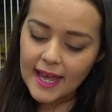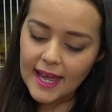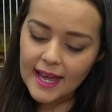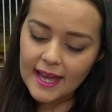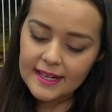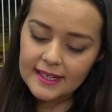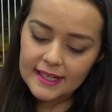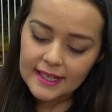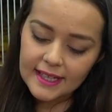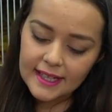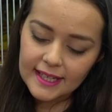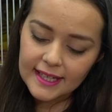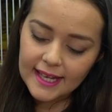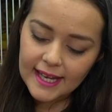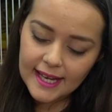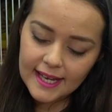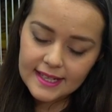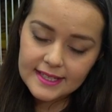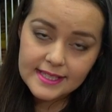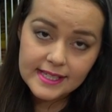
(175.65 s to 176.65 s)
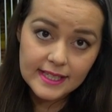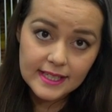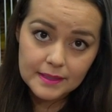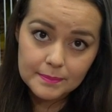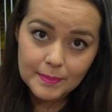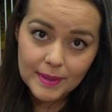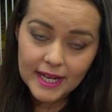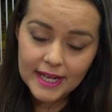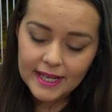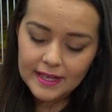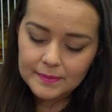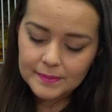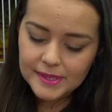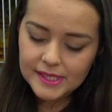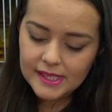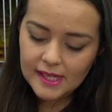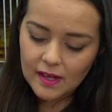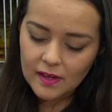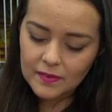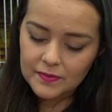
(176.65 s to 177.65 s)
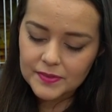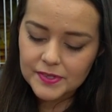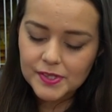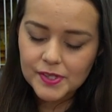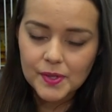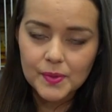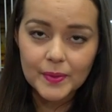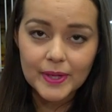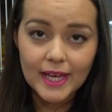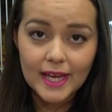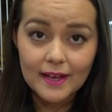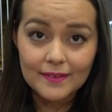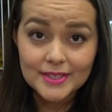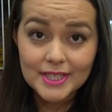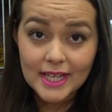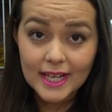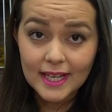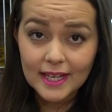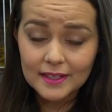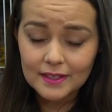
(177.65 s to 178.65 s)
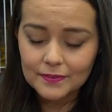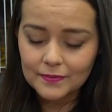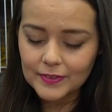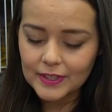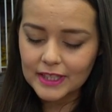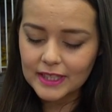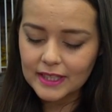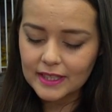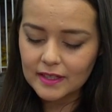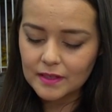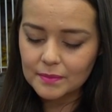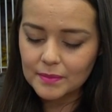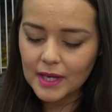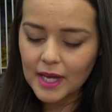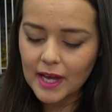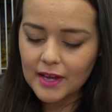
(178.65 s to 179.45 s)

And he can't eat by himself, so we have to hand feed him.